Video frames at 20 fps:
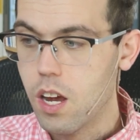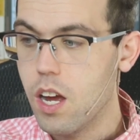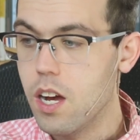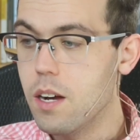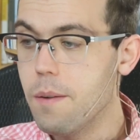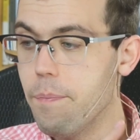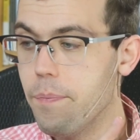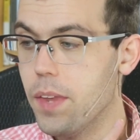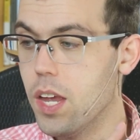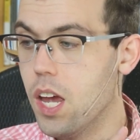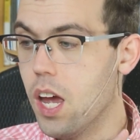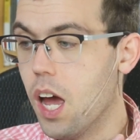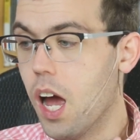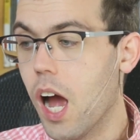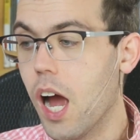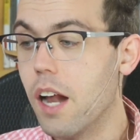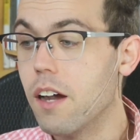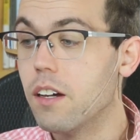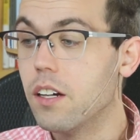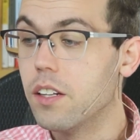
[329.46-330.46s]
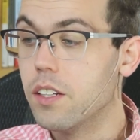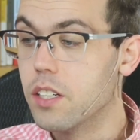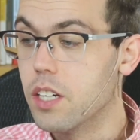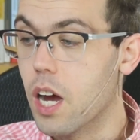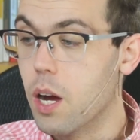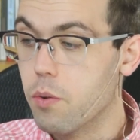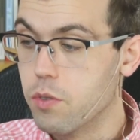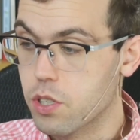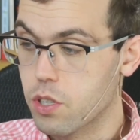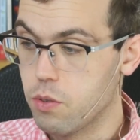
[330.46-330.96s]
So
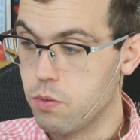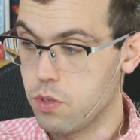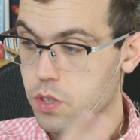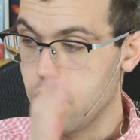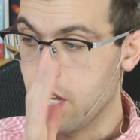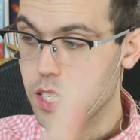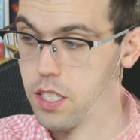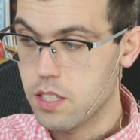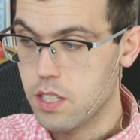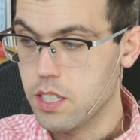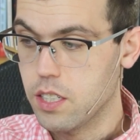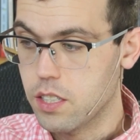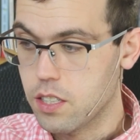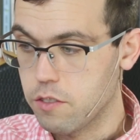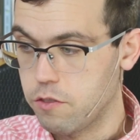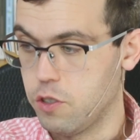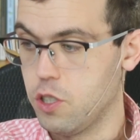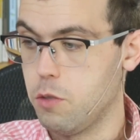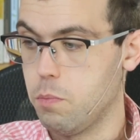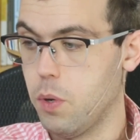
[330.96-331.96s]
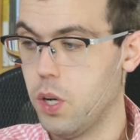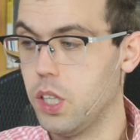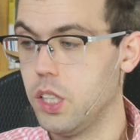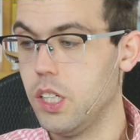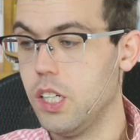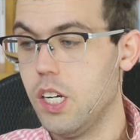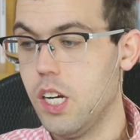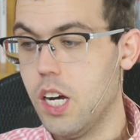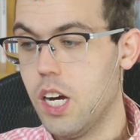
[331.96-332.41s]
that's the first part.